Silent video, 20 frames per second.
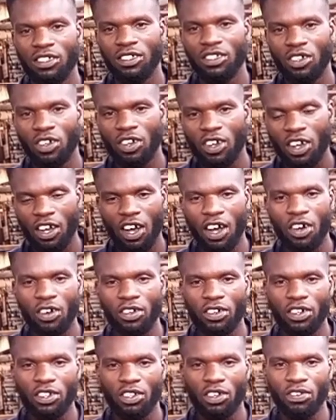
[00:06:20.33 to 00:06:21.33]
your car will
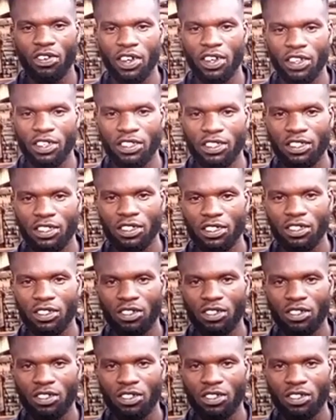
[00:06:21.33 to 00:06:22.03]
keep overheating.